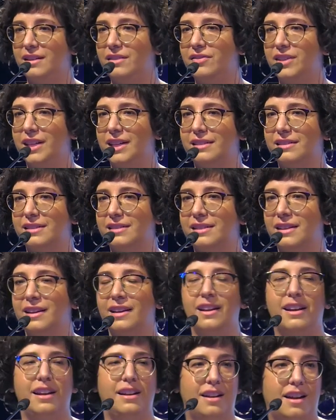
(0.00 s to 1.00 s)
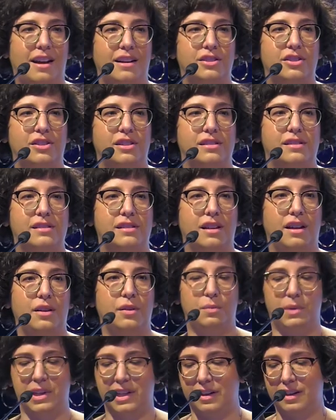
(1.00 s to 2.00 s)
evenings and not just on
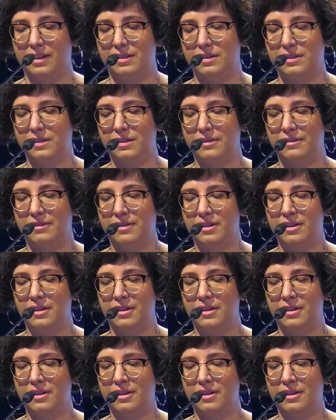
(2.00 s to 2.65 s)
the weekends.